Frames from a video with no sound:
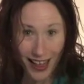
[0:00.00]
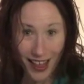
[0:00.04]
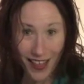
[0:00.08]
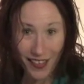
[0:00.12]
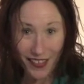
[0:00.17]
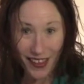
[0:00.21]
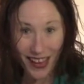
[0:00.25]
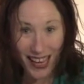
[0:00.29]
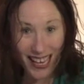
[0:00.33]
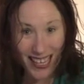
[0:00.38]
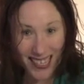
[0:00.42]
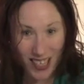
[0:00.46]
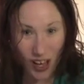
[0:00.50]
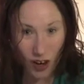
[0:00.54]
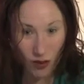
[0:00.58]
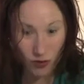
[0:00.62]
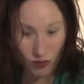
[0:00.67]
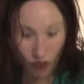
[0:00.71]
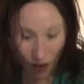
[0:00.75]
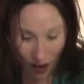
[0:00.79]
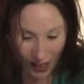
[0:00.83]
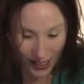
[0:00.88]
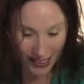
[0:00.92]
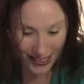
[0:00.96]
They hit her
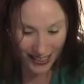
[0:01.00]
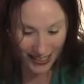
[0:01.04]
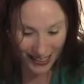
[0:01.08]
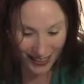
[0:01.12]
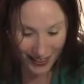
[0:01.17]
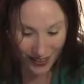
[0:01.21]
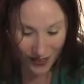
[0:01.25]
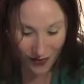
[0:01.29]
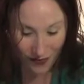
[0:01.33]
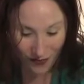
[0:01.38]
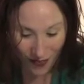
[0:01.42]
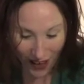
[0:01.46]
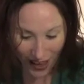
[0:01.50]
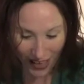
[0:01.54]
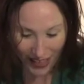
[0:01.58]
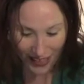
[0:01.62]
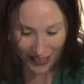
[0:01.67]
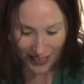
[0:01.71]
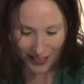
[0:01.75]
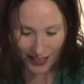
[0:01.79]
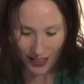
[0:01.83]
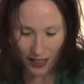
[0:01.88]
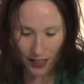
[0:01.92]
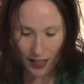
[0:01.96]
right in the
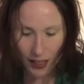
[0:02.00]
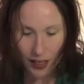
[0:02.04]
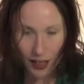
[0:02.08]
face,